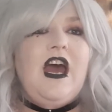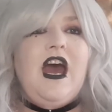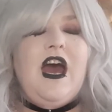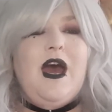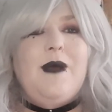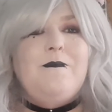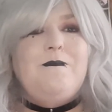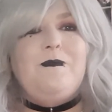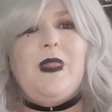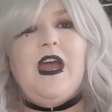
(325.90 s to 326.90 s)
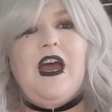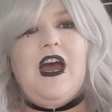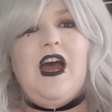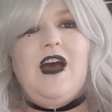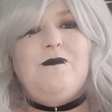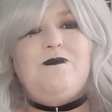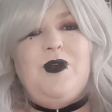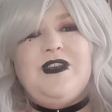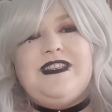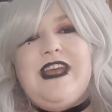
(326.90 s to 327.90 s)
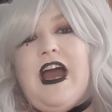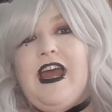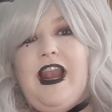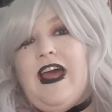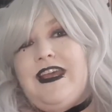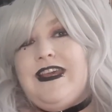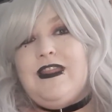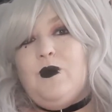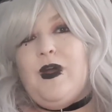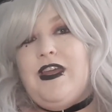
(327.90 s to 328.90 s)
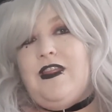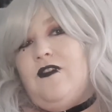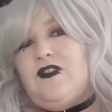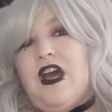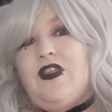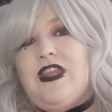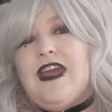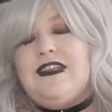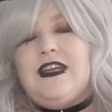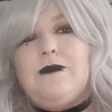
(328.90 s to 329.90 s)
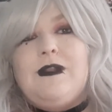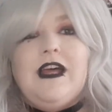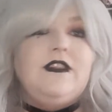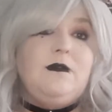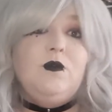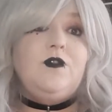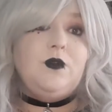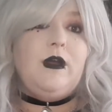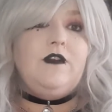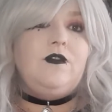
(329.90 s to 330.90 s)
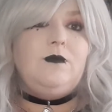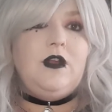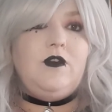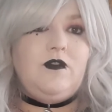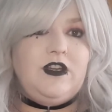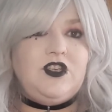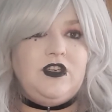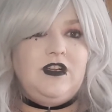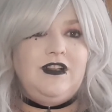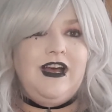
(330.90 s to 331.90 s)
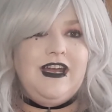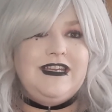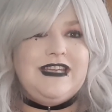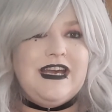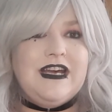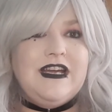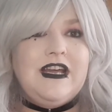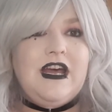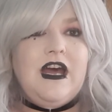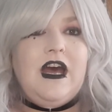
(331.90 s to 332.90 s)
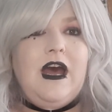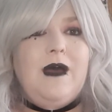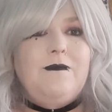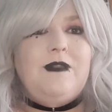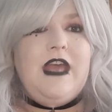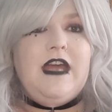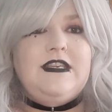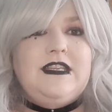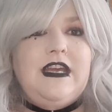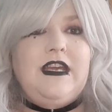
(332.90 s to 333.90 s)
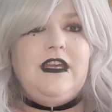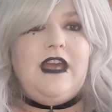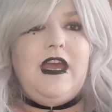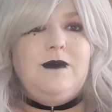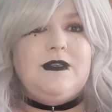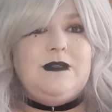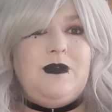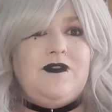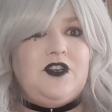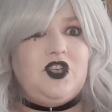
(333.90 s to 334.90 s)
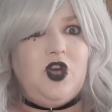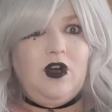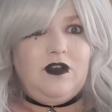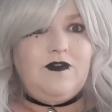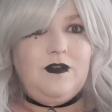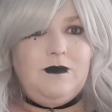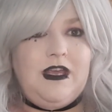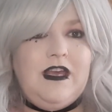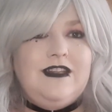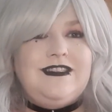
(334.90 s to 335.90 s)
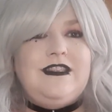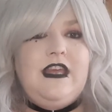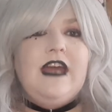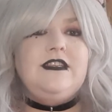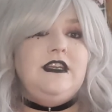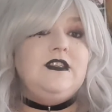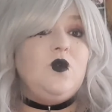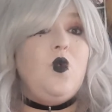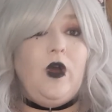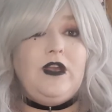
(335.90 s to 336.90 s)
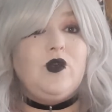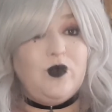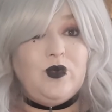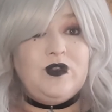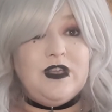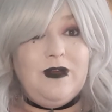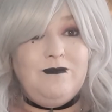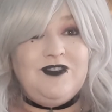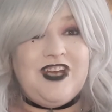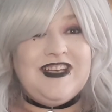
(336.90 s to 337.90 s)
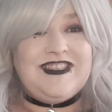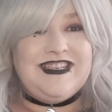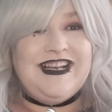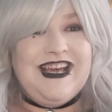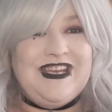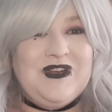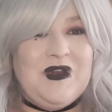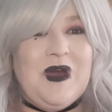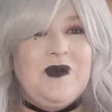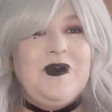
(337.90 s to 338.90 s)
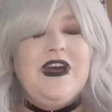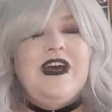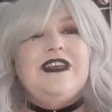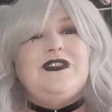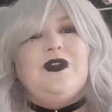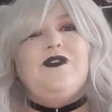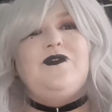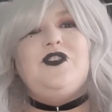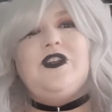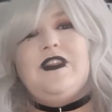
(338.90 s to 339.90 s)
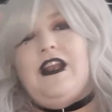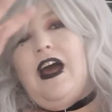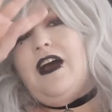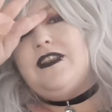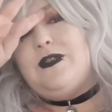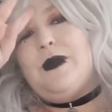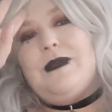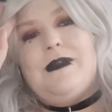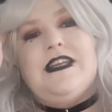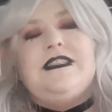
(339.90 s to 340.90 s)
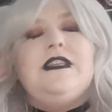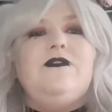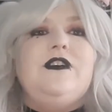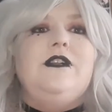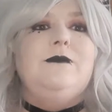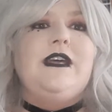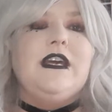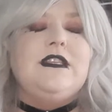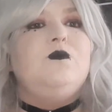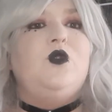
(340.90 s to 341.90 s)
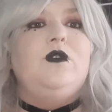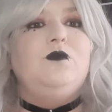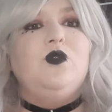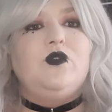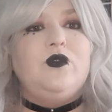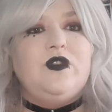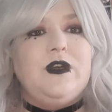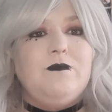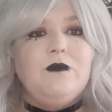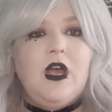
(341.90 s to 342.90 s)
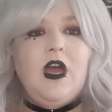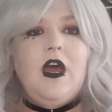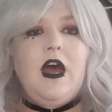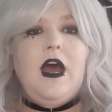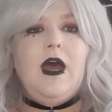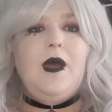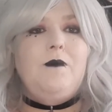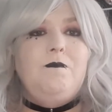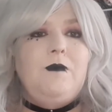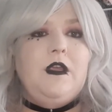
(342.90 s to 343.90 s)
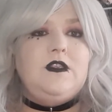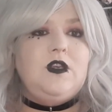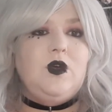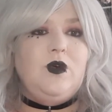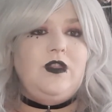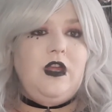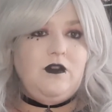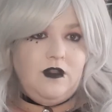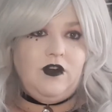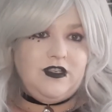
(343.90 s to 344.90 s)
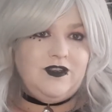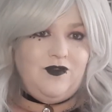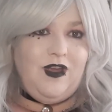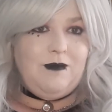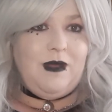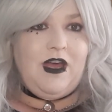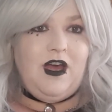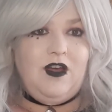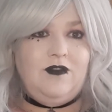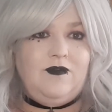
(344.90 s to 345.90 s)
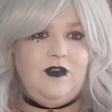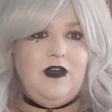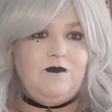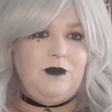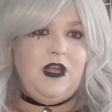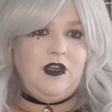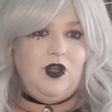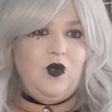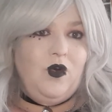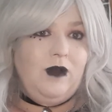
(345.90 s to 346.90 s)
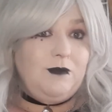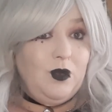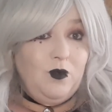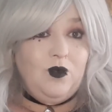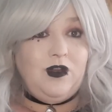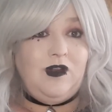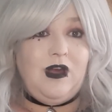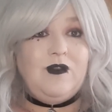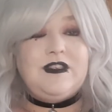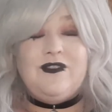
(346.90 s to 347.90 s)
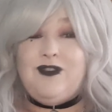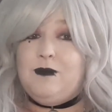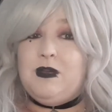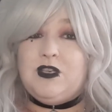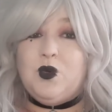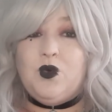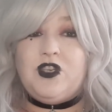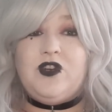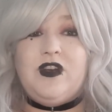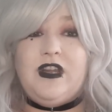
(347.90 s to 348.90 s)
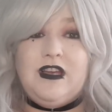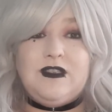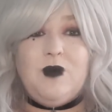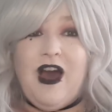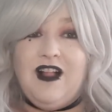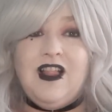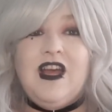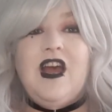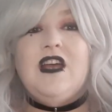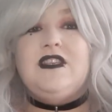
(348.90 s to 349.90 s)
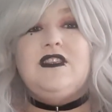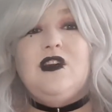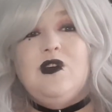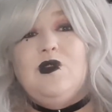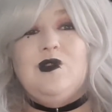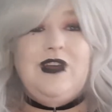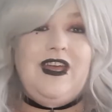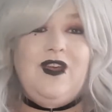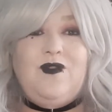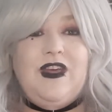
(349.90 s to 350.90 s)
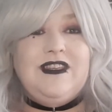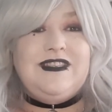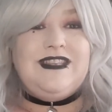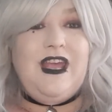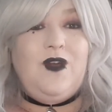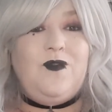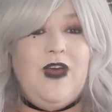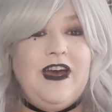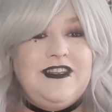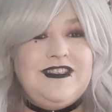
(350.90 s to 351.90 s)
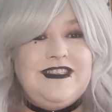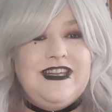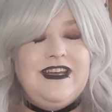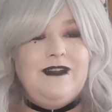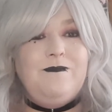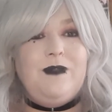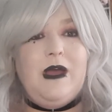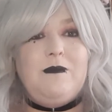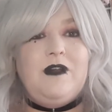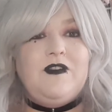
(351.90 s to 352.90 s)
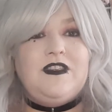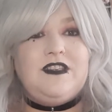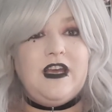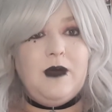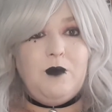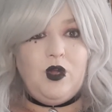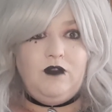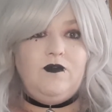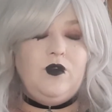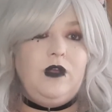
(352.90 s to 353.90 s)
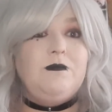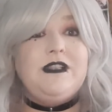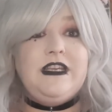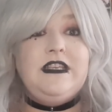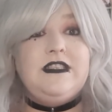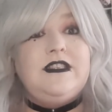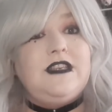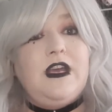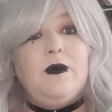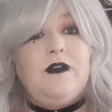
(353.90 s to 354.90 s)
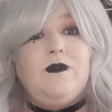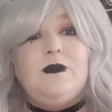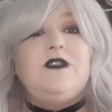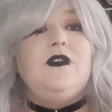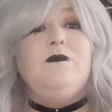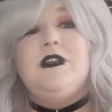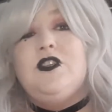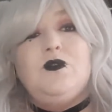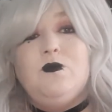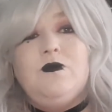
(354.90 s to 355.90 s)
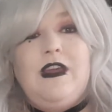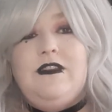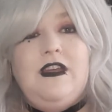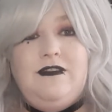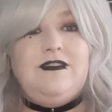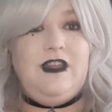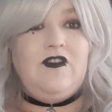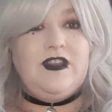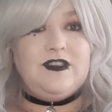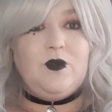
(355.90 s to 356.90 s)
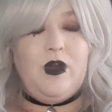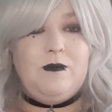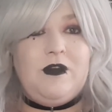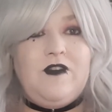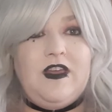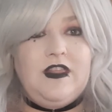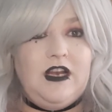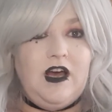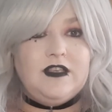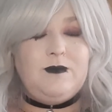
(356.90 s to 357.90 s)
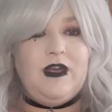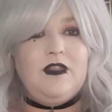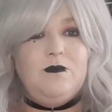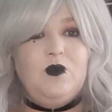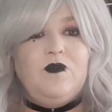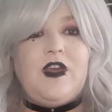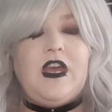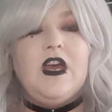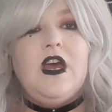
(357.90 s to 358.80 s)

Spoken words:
Personally, I like the way they've done the ending. I'm glad they moved away from their original idea. The ending came as a bit of a shock for me. The ending is quite gruesome, just to let you know. Sort of during the last 20 minutes of the film, it gets more and more gruesome. So there is a fair bit of blood and gore, and I'm going to warn you now, there's a fair bit of torture in it as well. So if that's a bit of a sticker point for you, please stay away from this film, because there is quite a bit of it in the last bit of the movie.